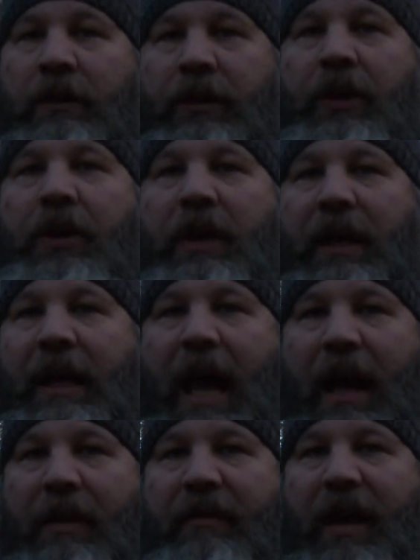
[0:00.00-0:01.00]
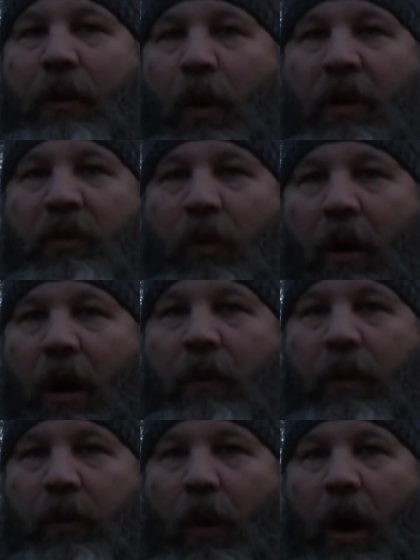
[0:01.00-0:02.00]
So you can kind of see what's
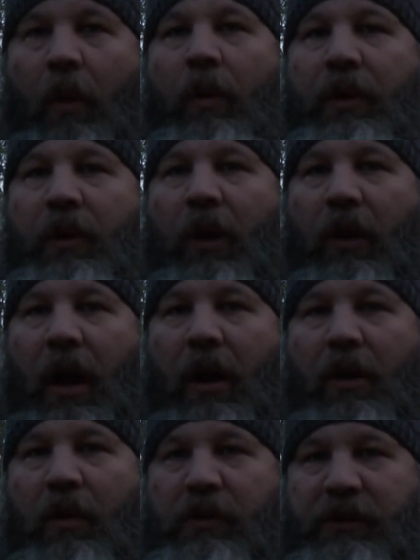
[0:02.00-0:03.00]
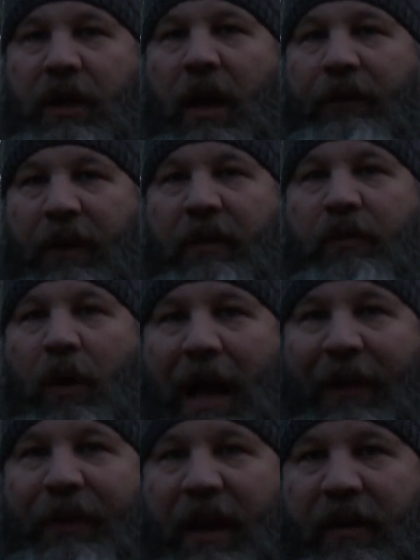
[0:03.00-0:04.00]
what with what. We're doing a lot of cool stuff, at least what
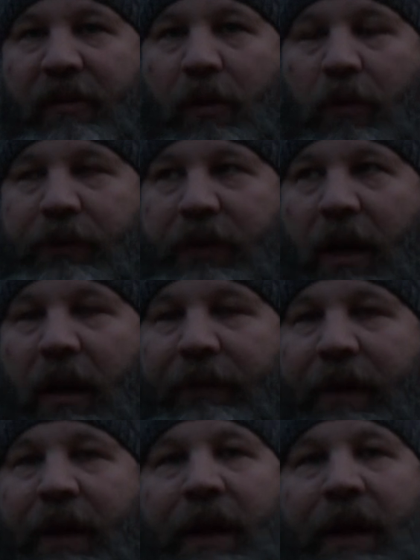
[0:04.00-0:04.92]
I think is cool stuff.